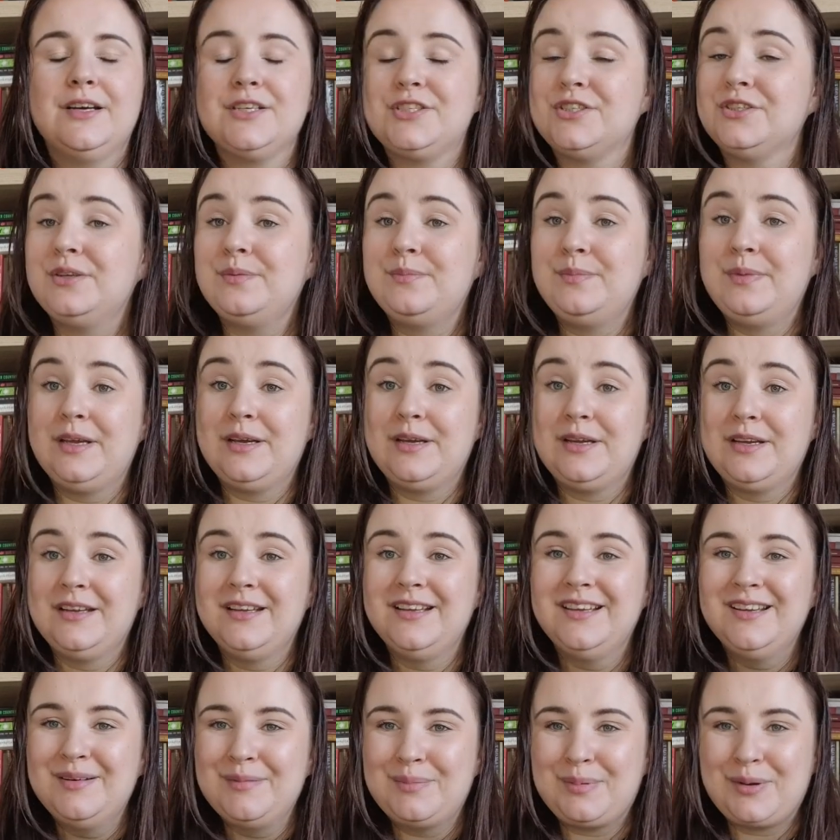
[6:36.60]
shouldn't be
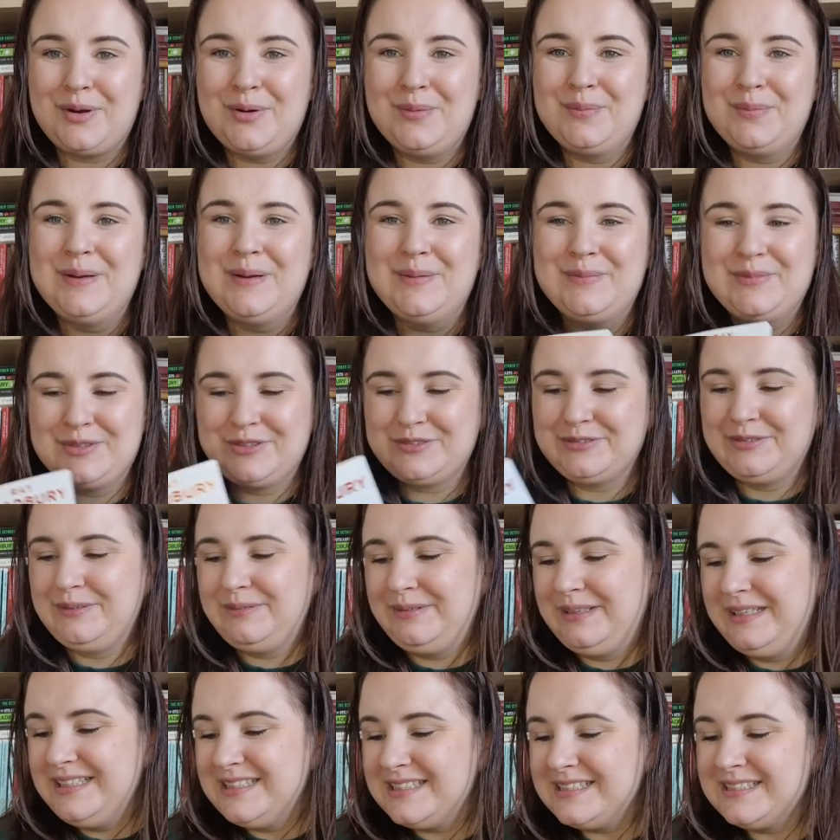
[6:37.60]
a problem to
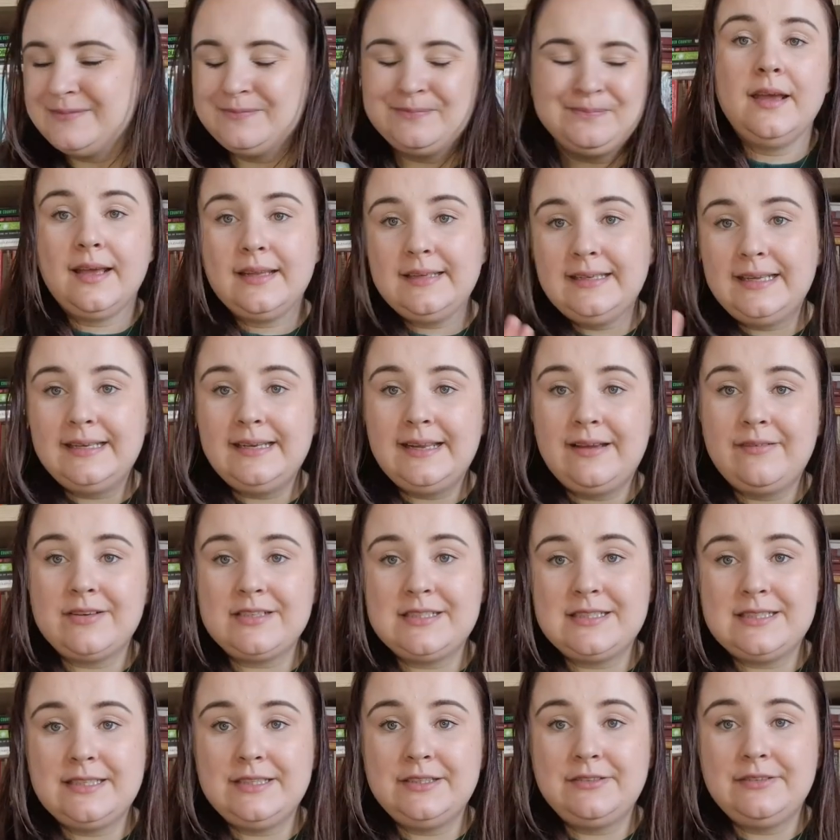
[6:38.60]
reread. And then I was
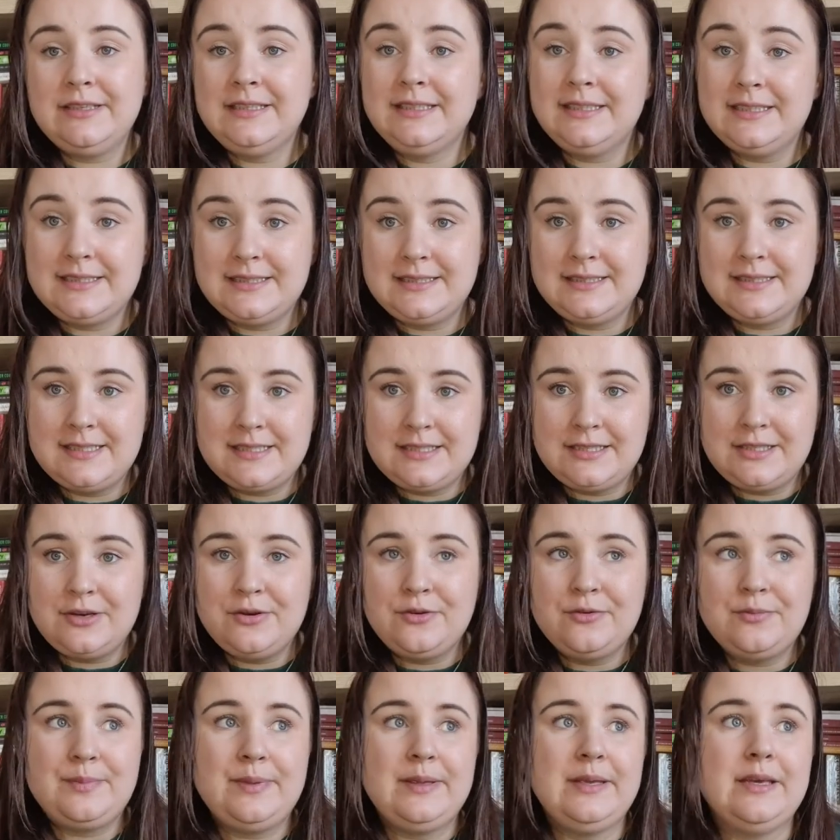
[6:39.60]
still in this
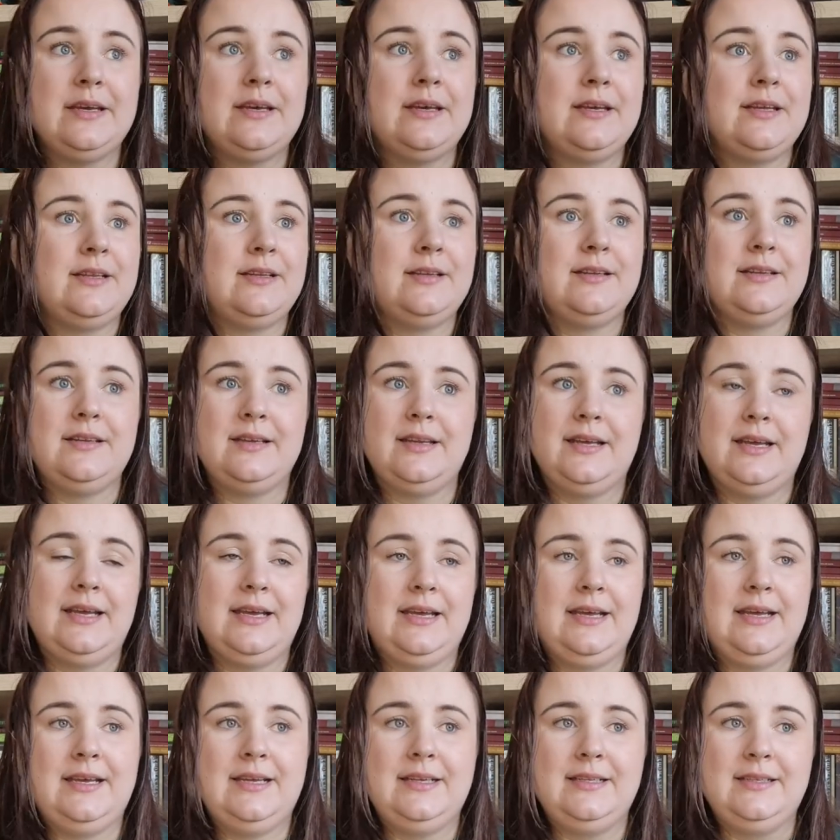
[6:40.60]
dystopian
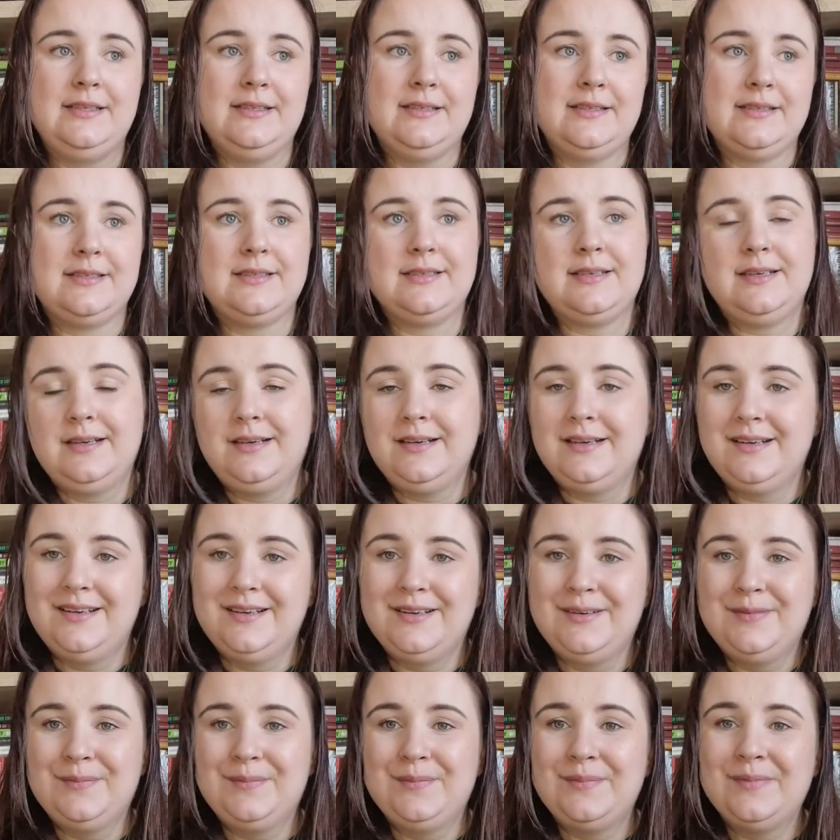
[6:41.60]
and
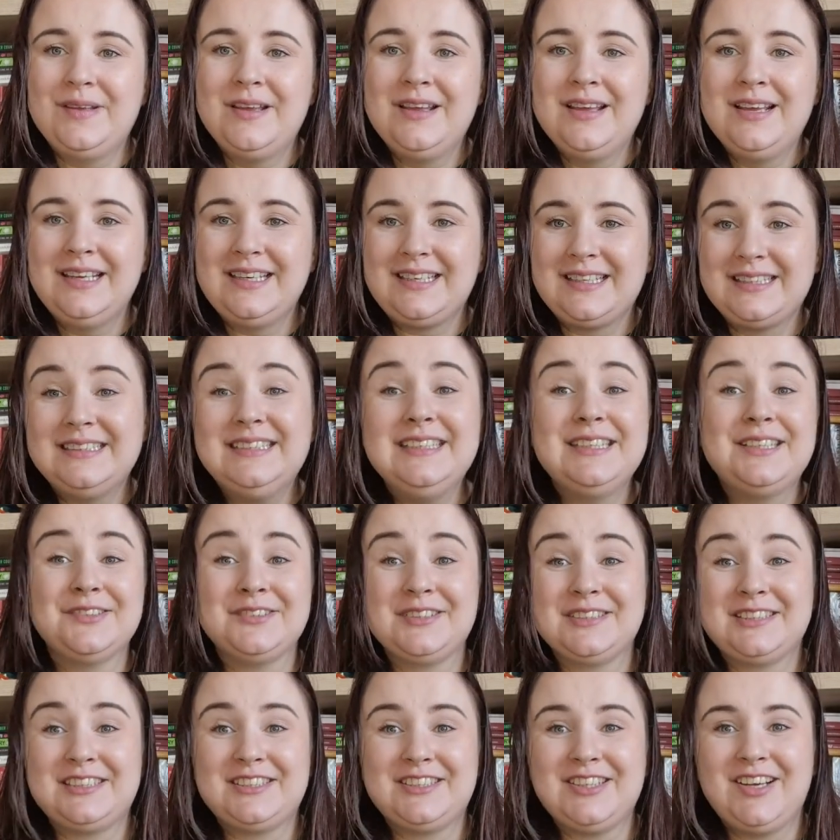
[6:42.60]
critique on
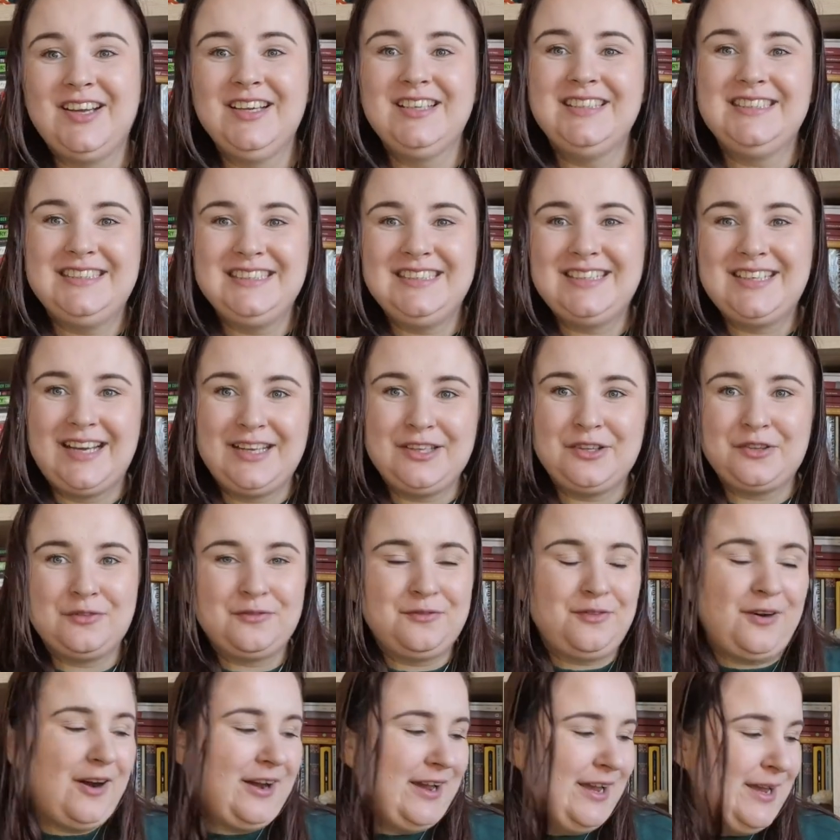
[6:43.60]
the society kind
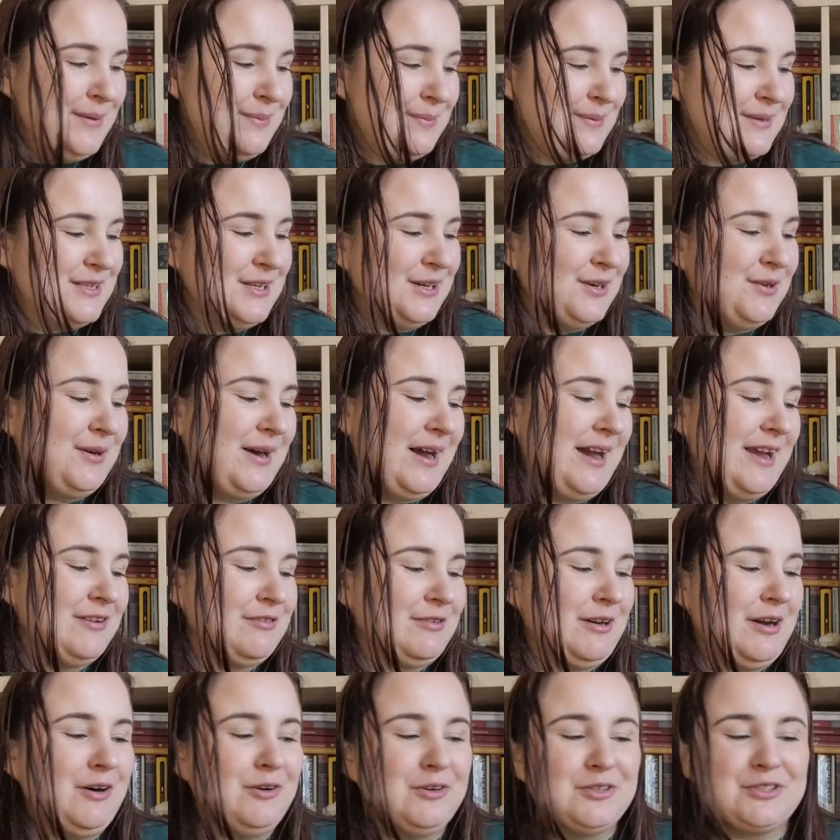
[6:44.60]
of vibe. So I
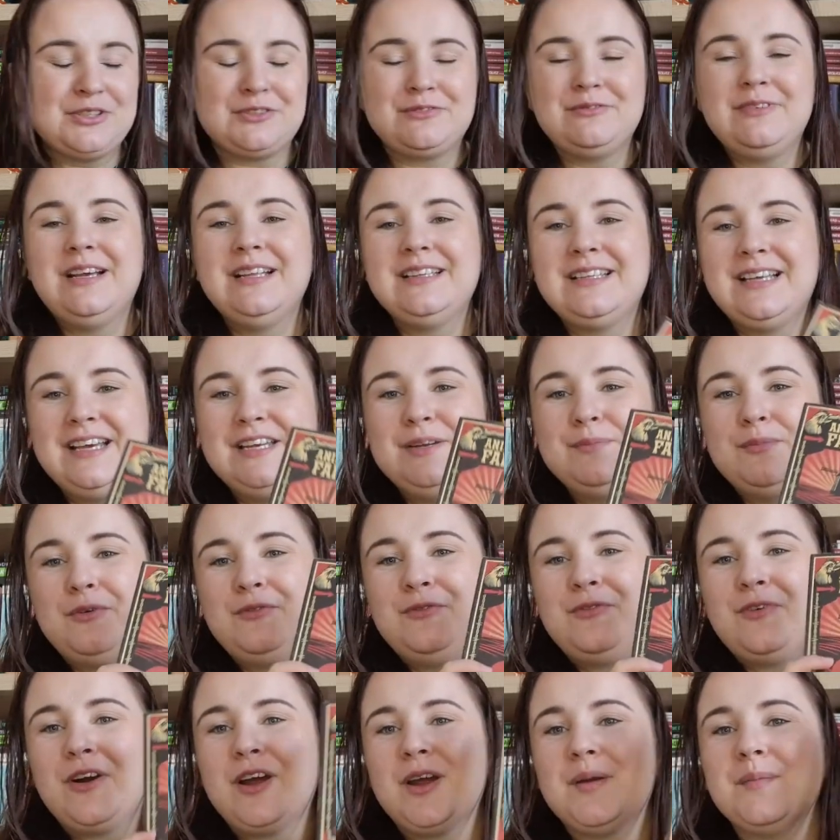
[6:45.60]
also read Animal
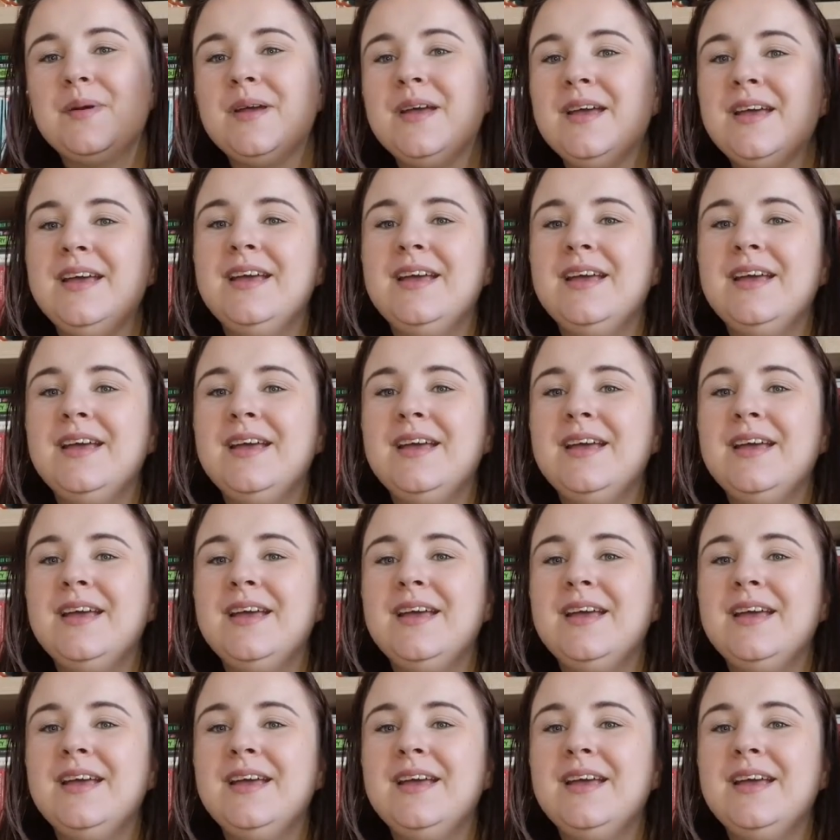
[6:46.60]
Farm.